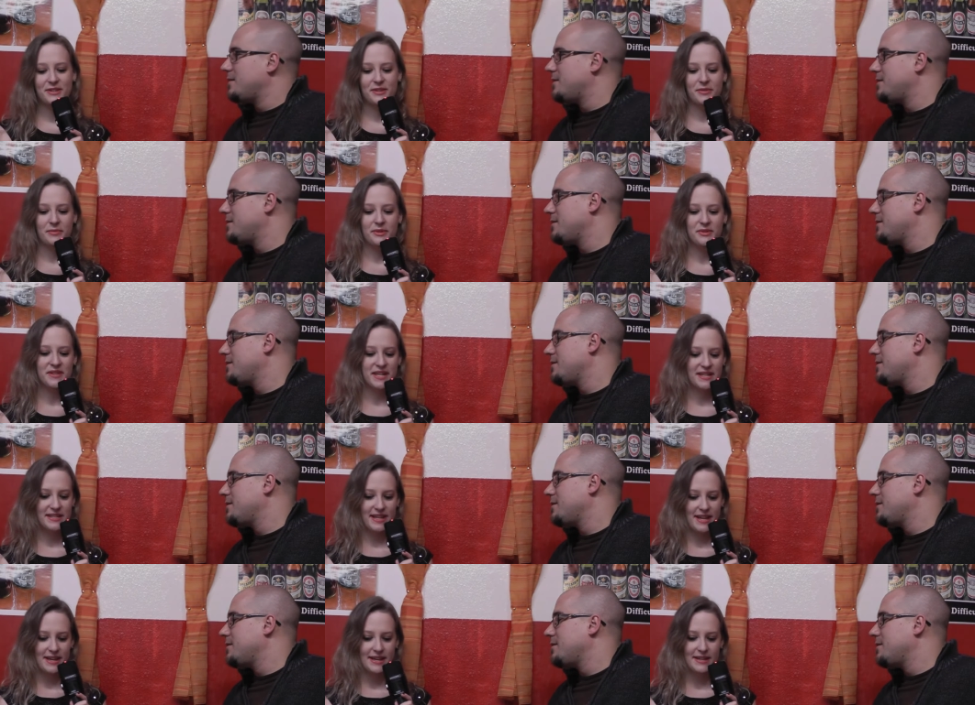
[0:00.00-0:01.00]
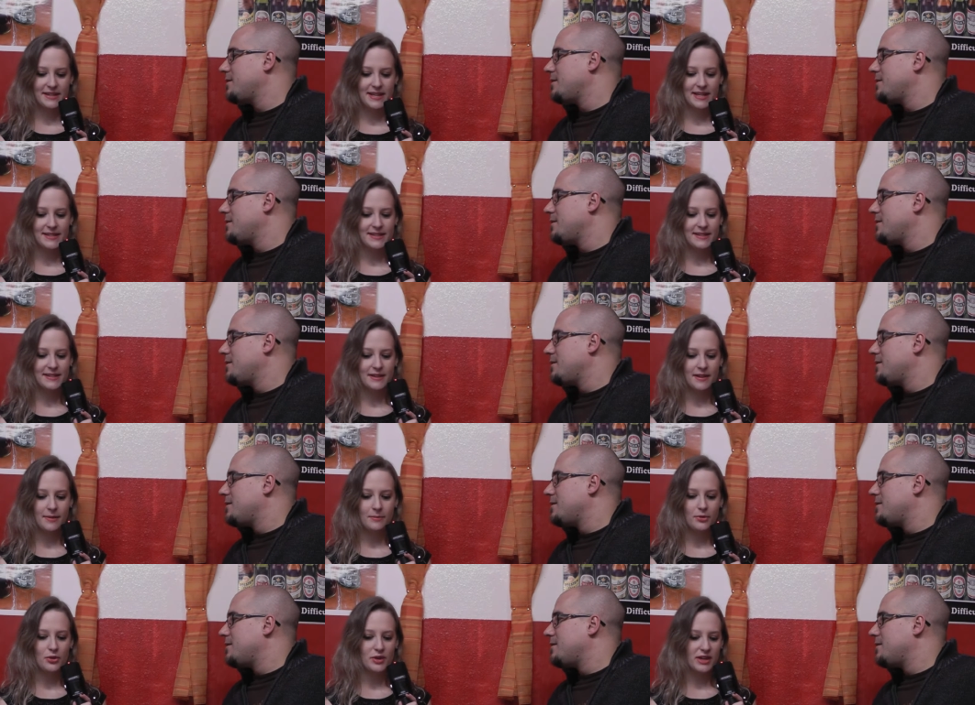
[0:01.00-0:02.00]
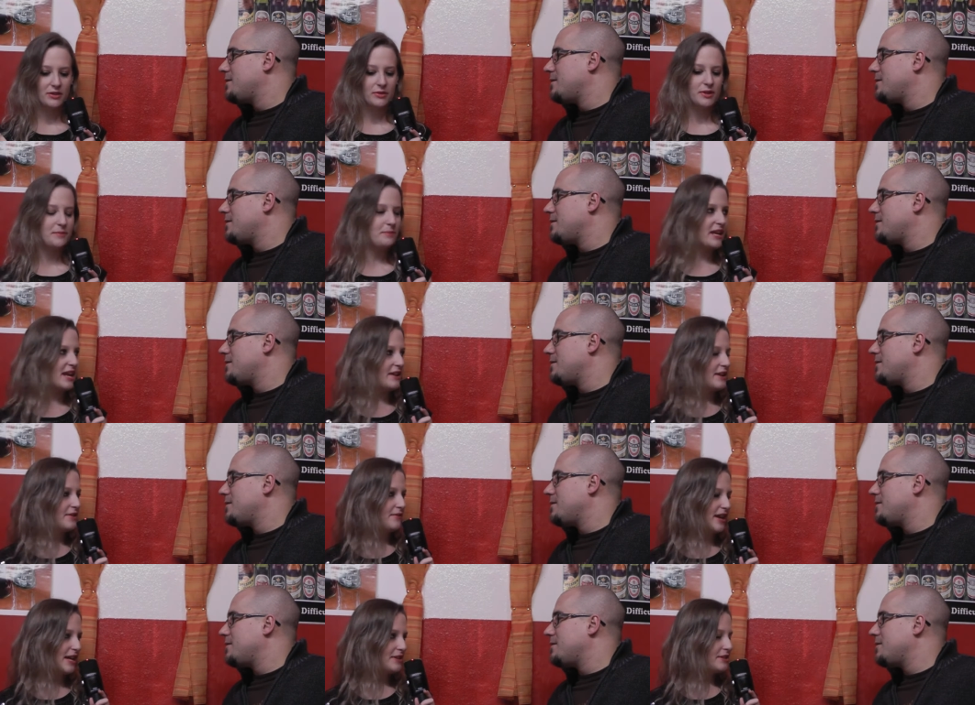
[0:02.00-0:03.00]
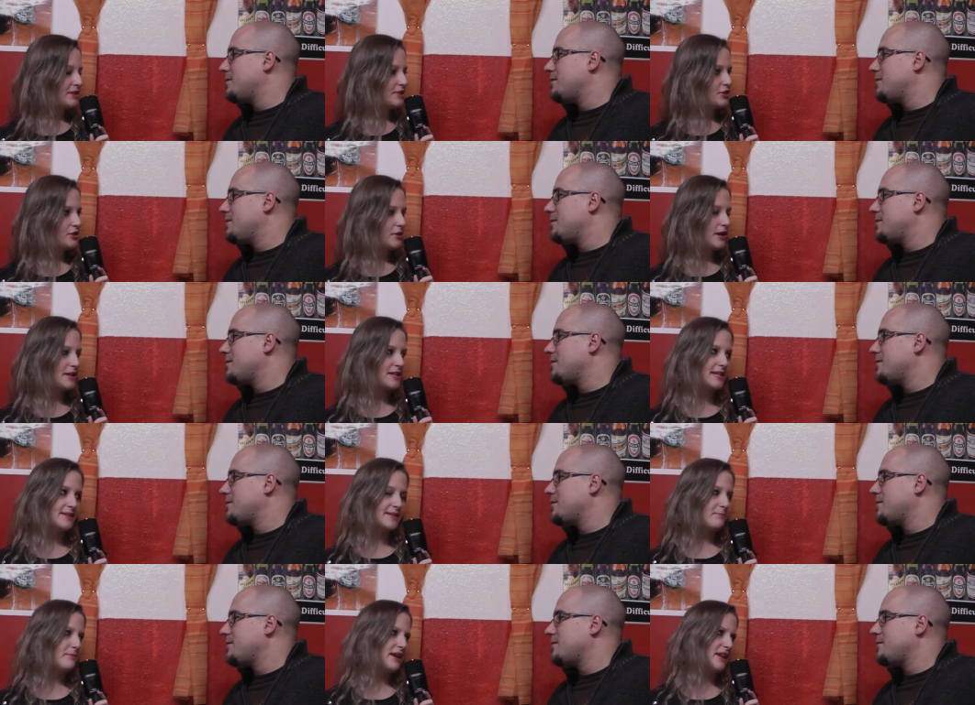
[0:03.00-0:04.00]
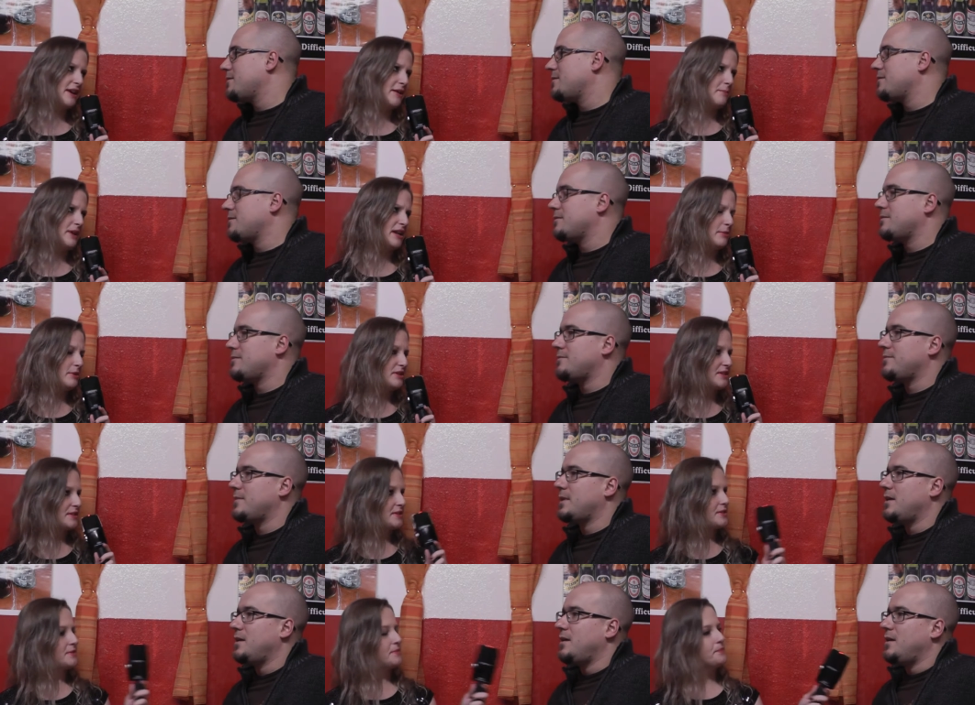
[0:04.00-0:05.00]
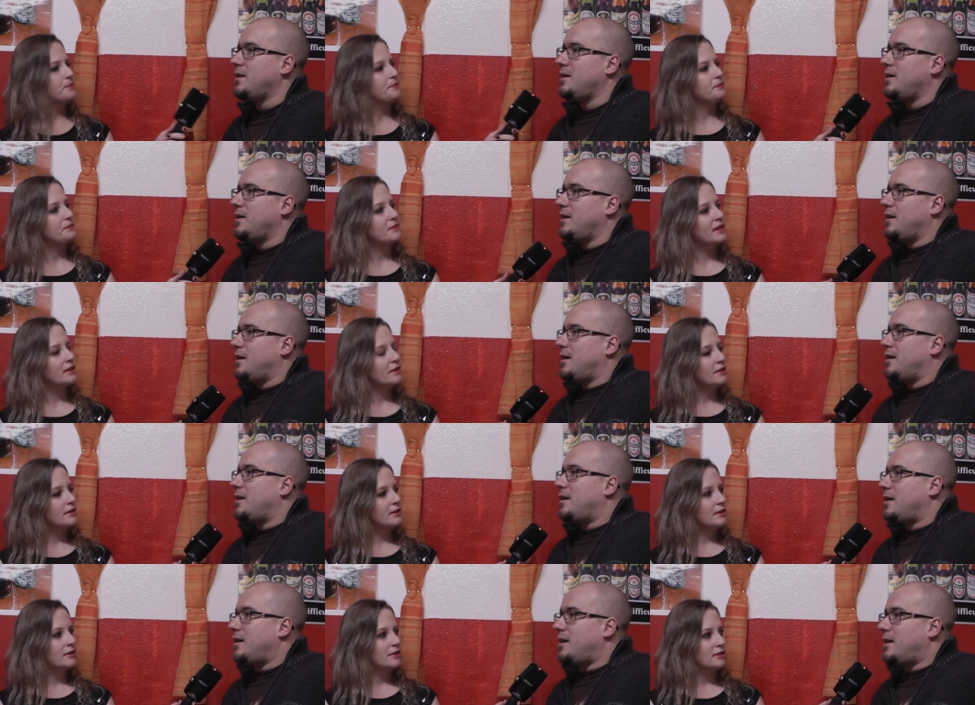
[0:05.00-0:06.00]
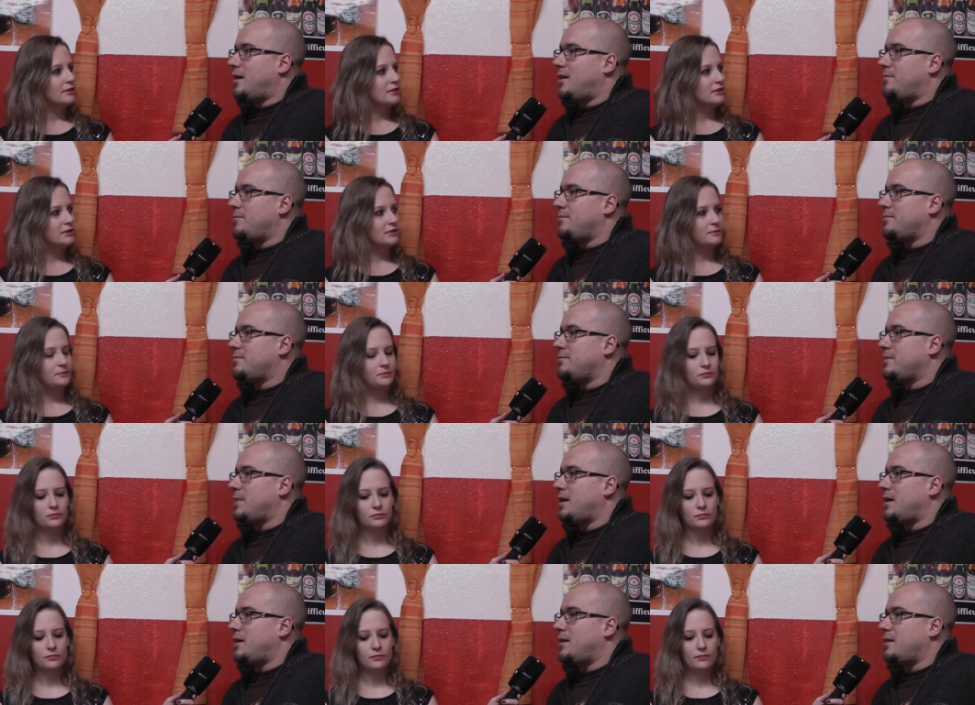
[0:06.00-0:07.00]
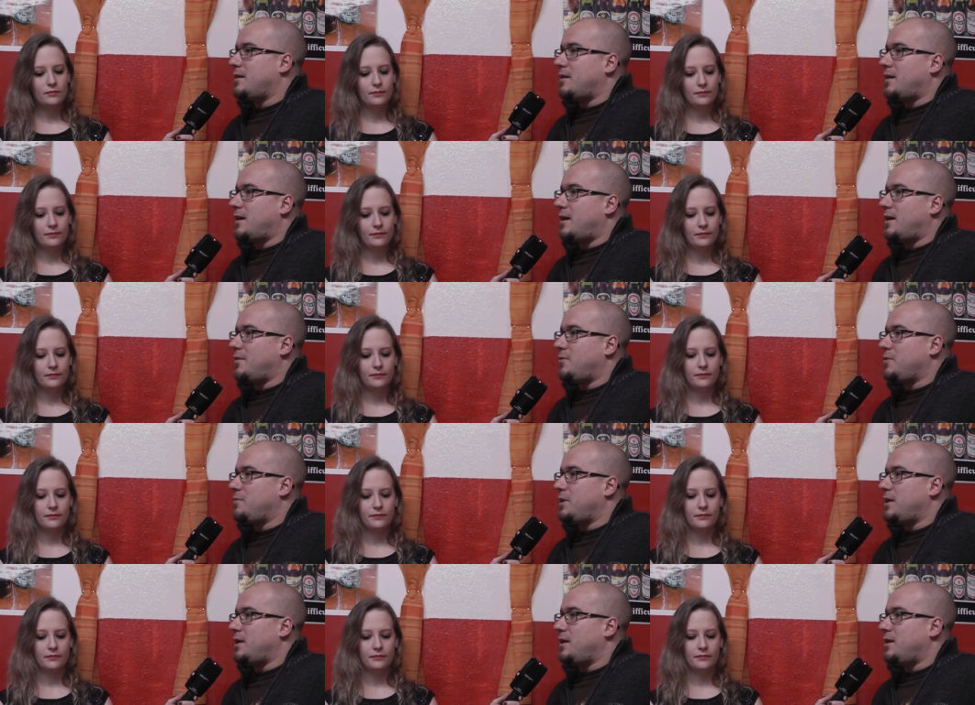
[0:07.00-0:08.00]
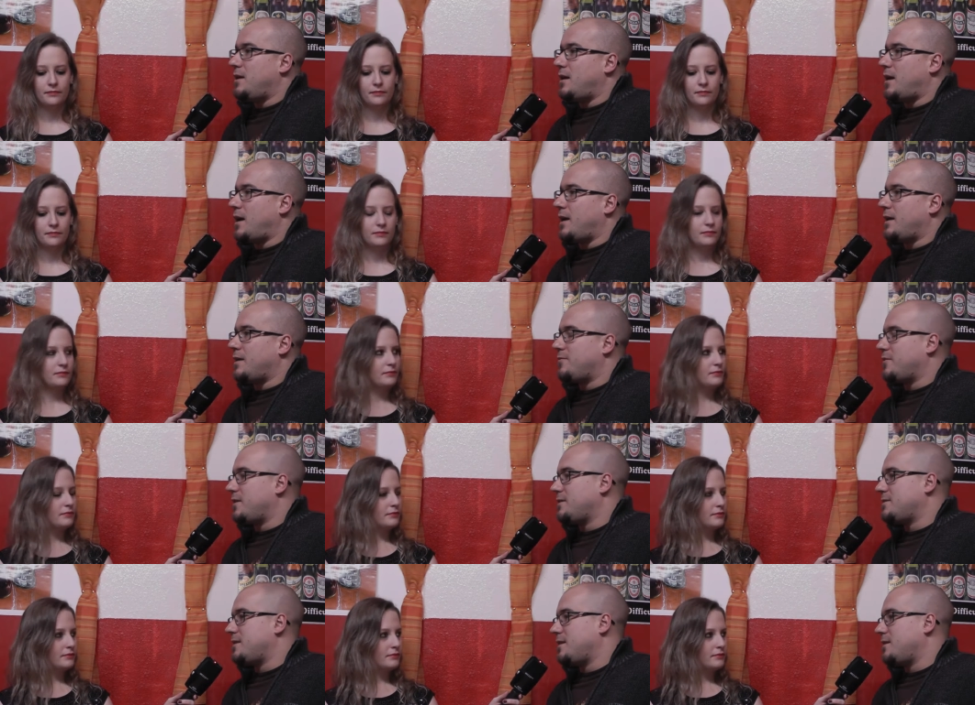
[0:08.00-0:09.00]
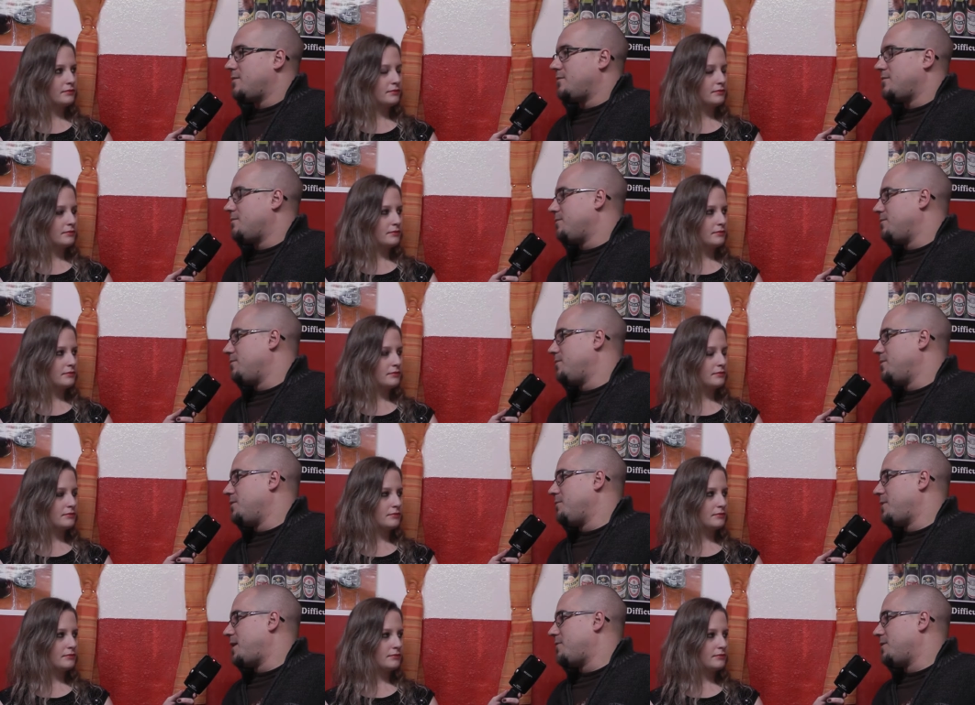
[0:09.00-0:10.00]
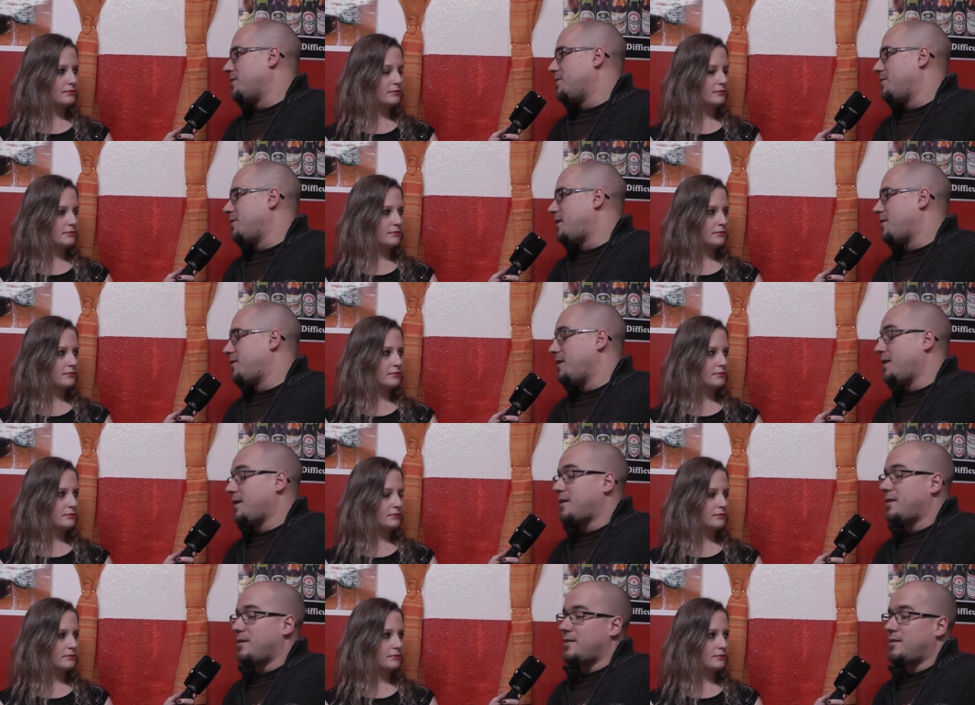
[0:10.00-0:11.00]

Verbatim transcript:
Speaker 1: to musical talent, does um, looking good be an advantage, or doesn't it matter in metal business?
Speaker 2: Um, I would be lying if I said it wouldn't matter at all. I think